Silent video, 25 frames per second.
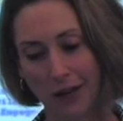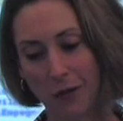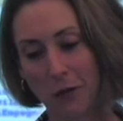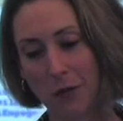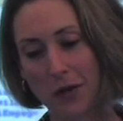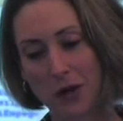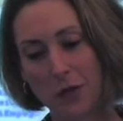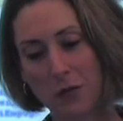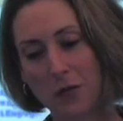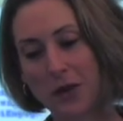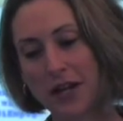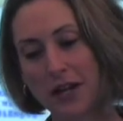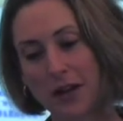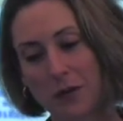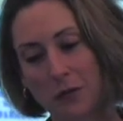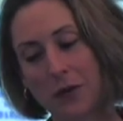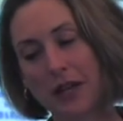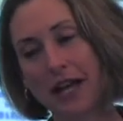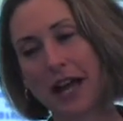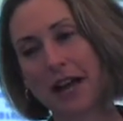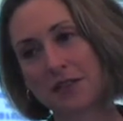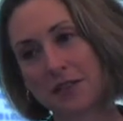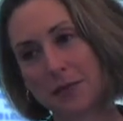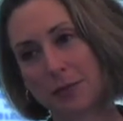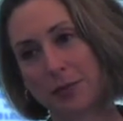we
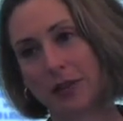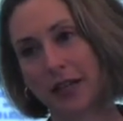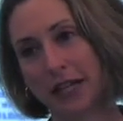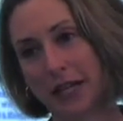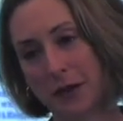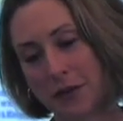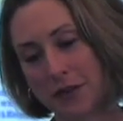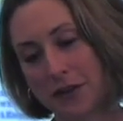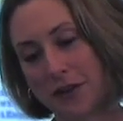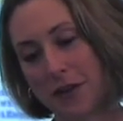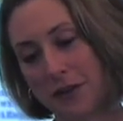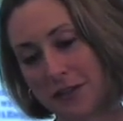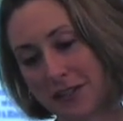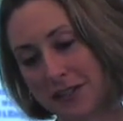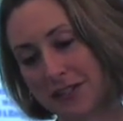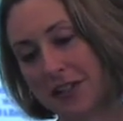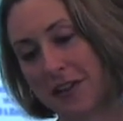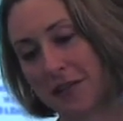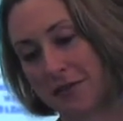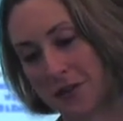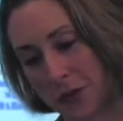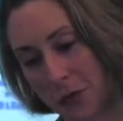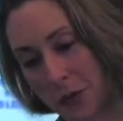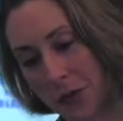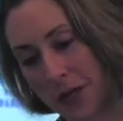have to play with all this
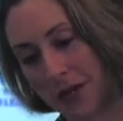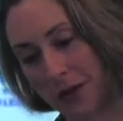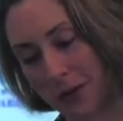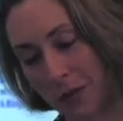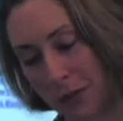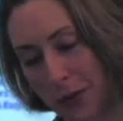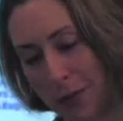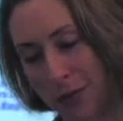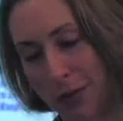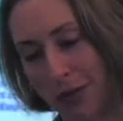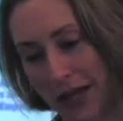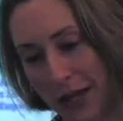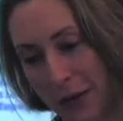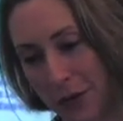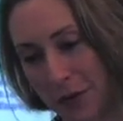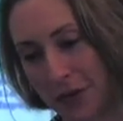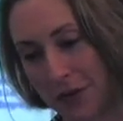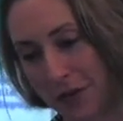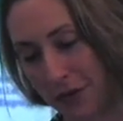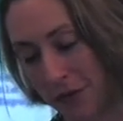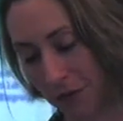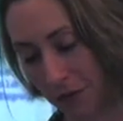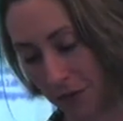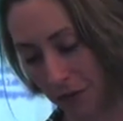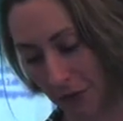stuff, so we play with the
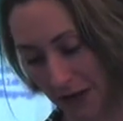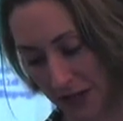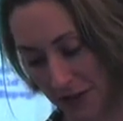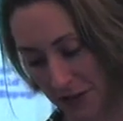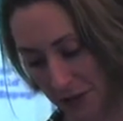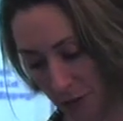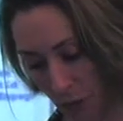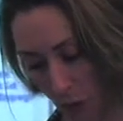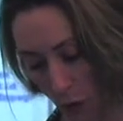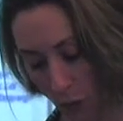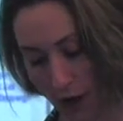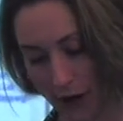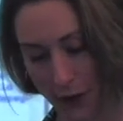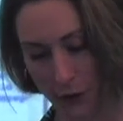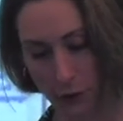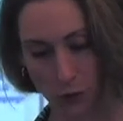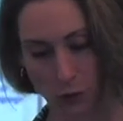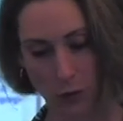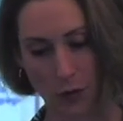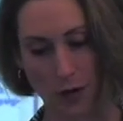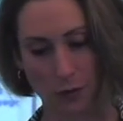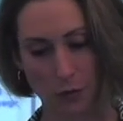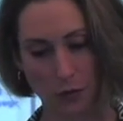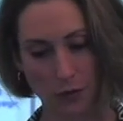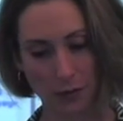phrase Wild
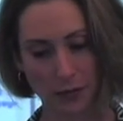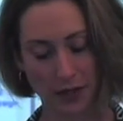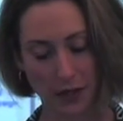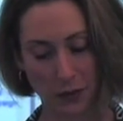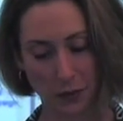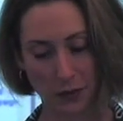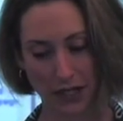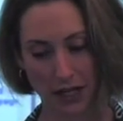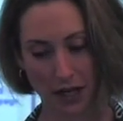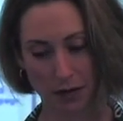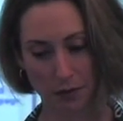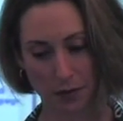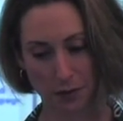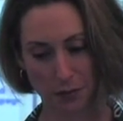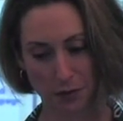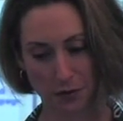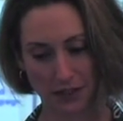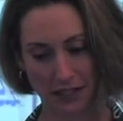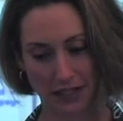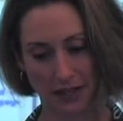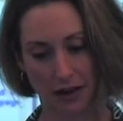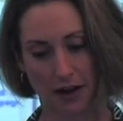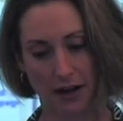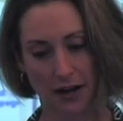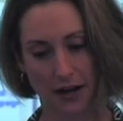Web Women and we come up
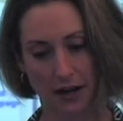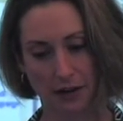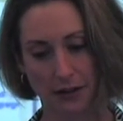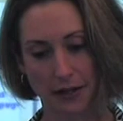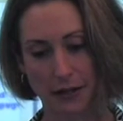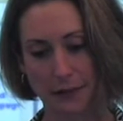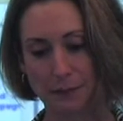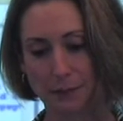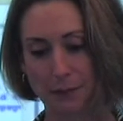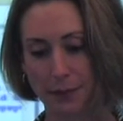pretty high on it.